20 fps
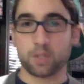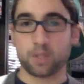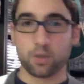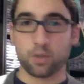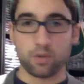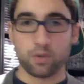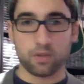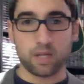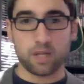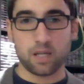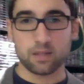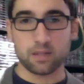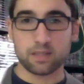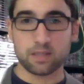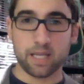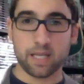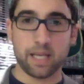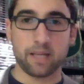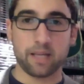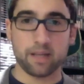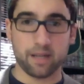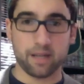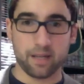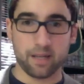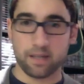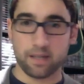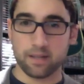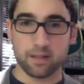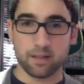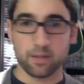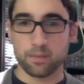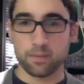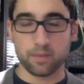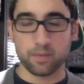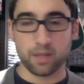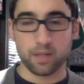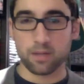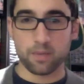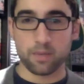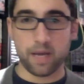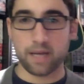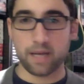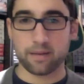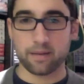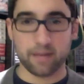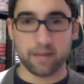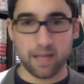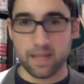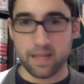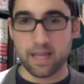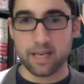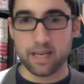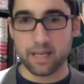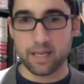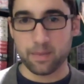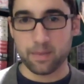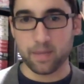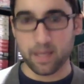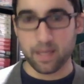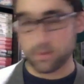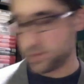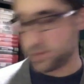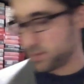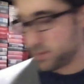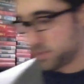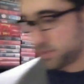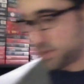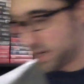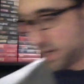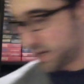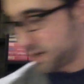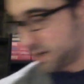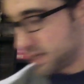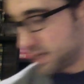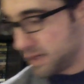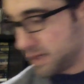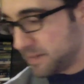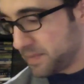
Cool, I'll take the little Mac." And then he became super rare.